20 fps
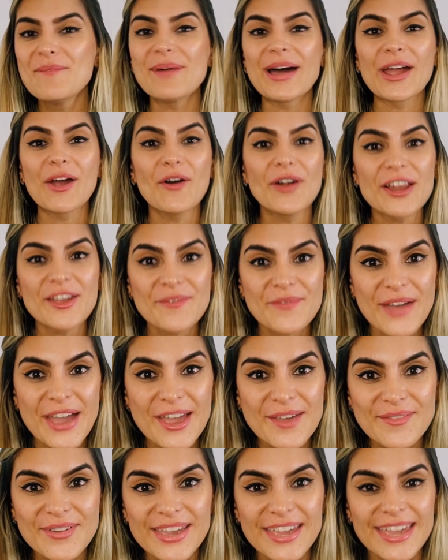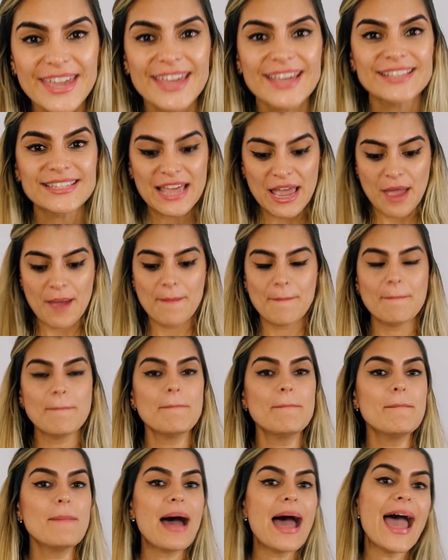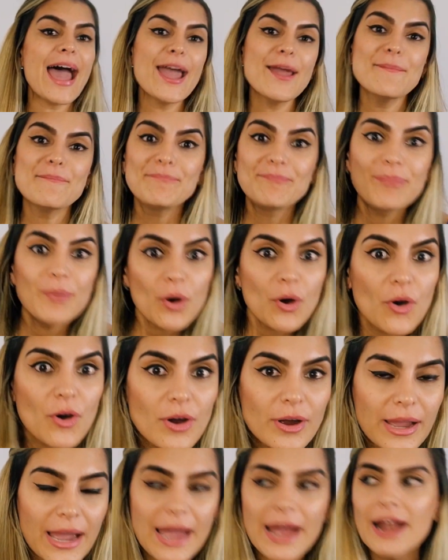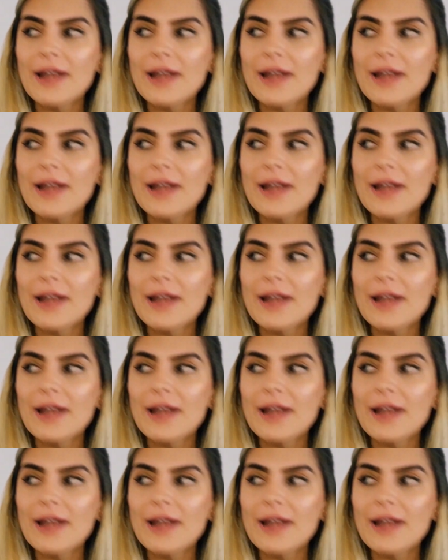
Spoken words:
My only baby is my book